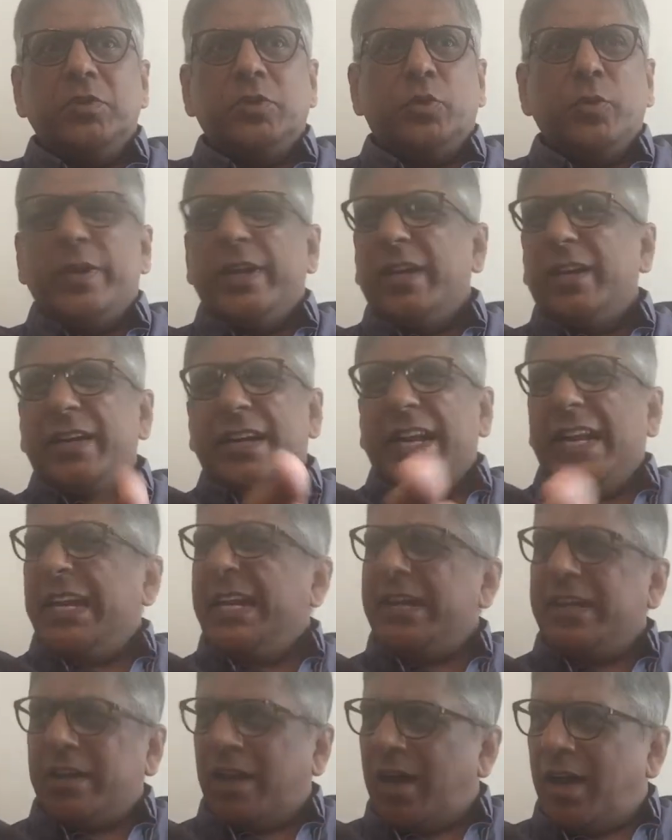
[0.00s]
doing a
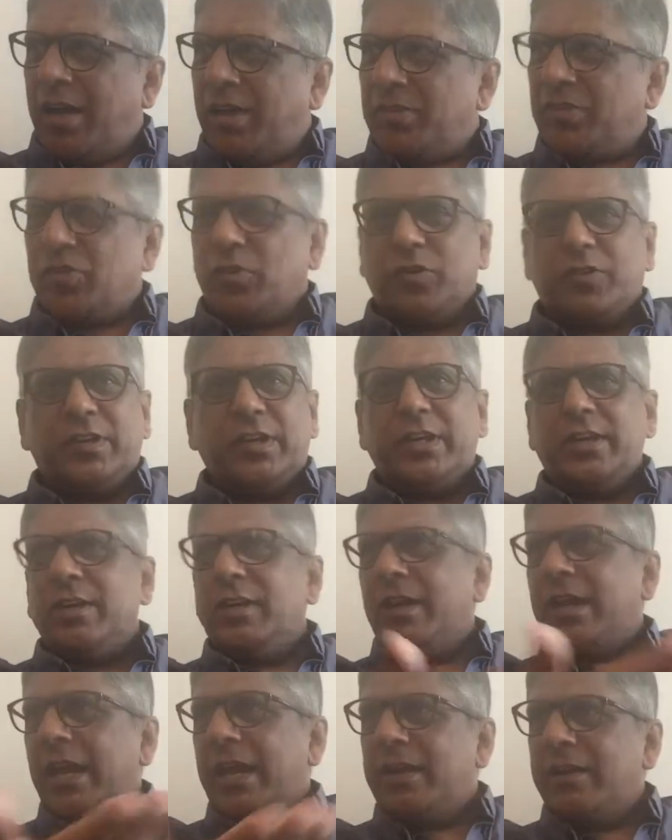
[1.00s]
daily task or
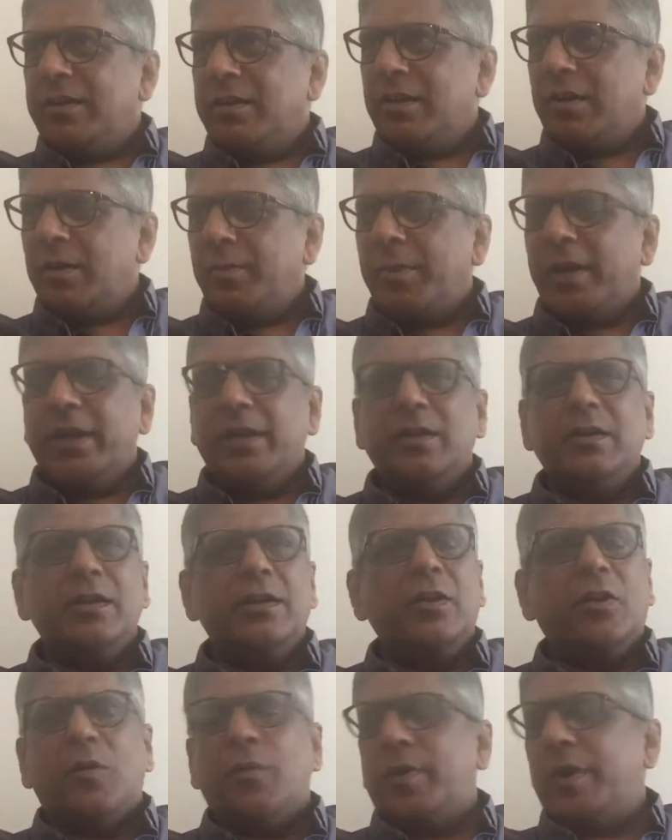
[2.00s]
setting a calendar reminder
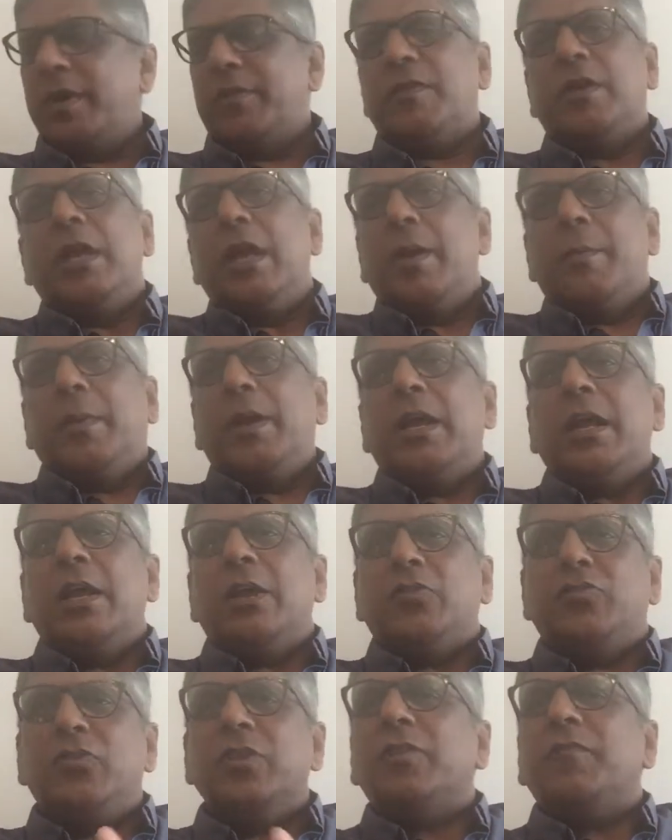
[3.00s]
or whatever.
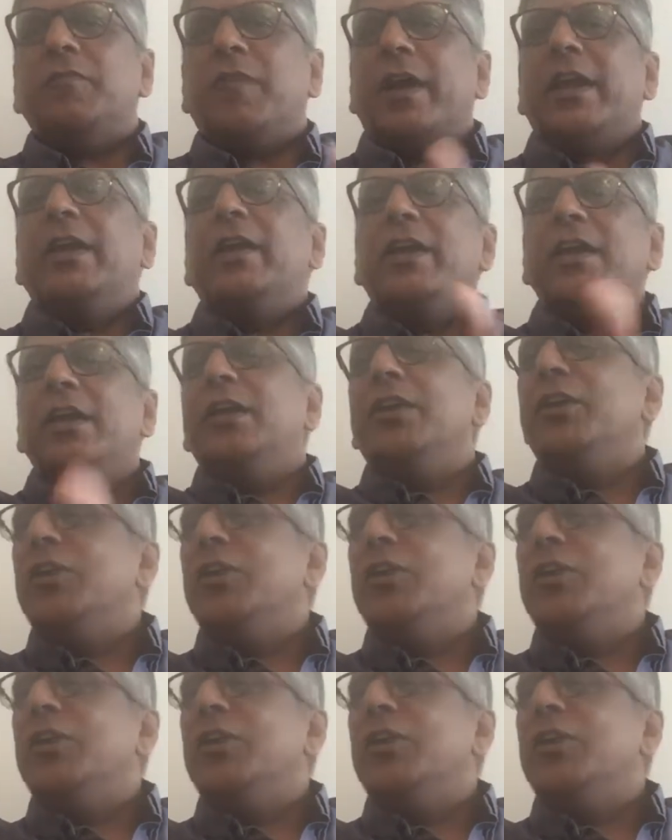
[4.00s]
But just finding a